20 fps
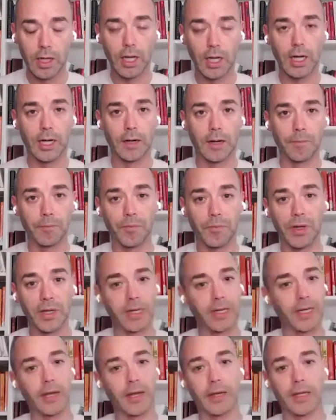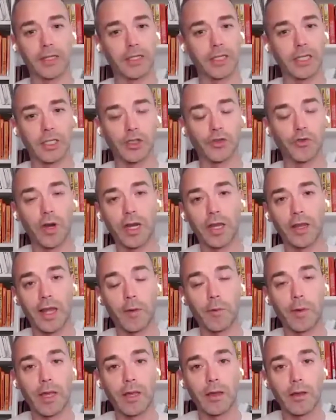But again, it's trending that
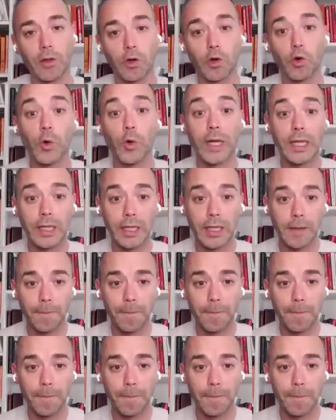way quickly.